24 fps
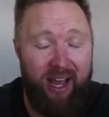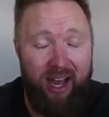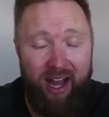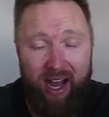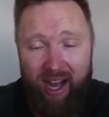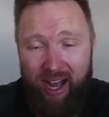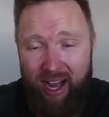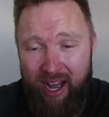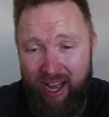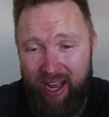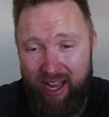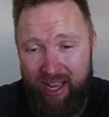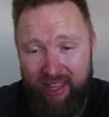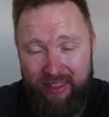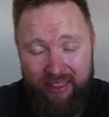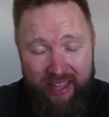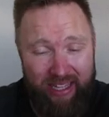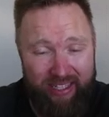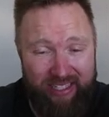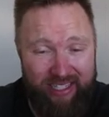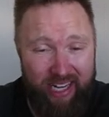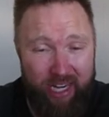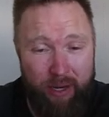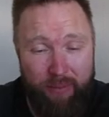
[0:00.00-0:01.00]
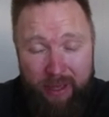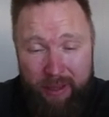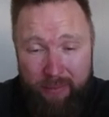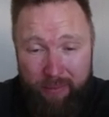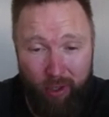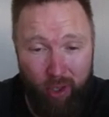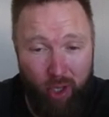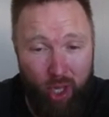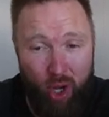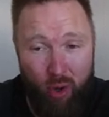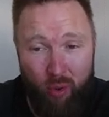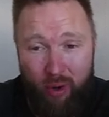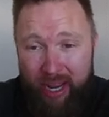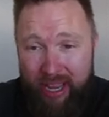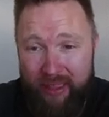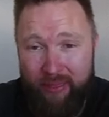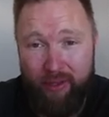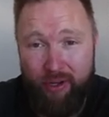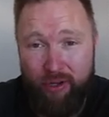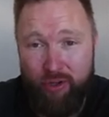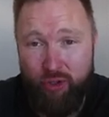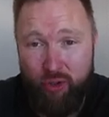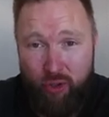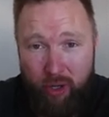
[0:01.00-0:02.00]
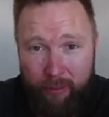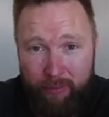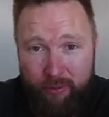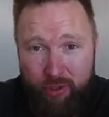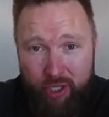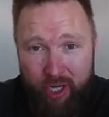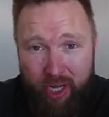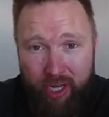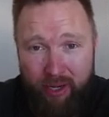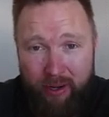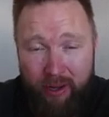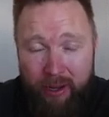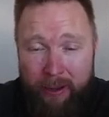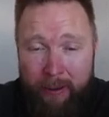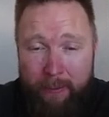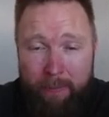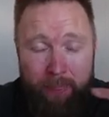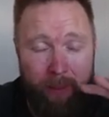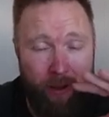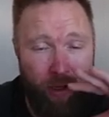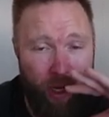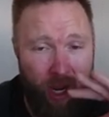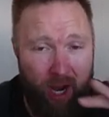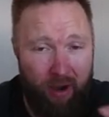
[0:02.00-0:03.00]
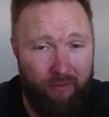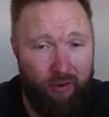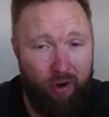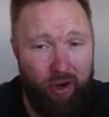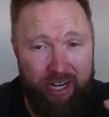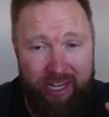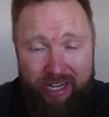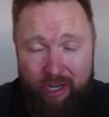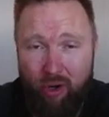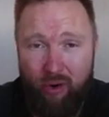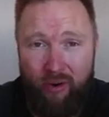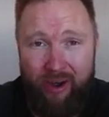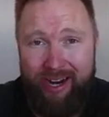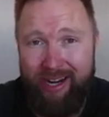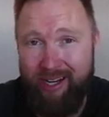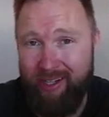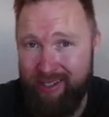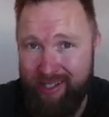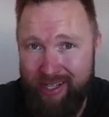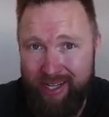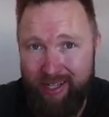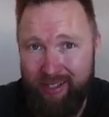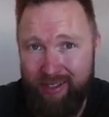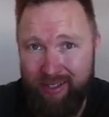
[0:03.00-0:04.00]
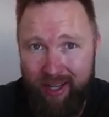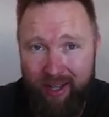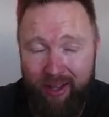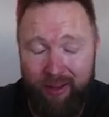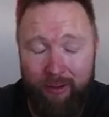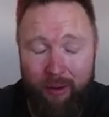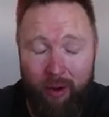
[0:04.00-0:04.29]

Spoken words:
That's going to be below in the description, covered in great detail.